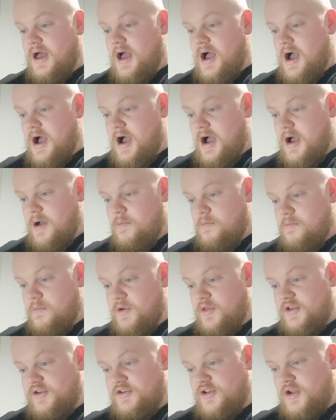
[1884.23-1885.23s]

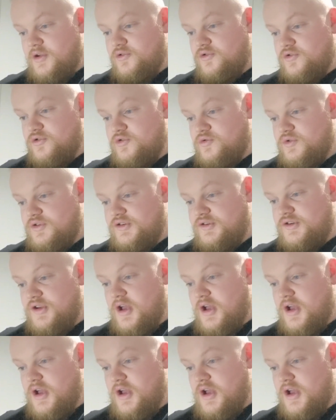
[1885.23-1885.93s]
But the total was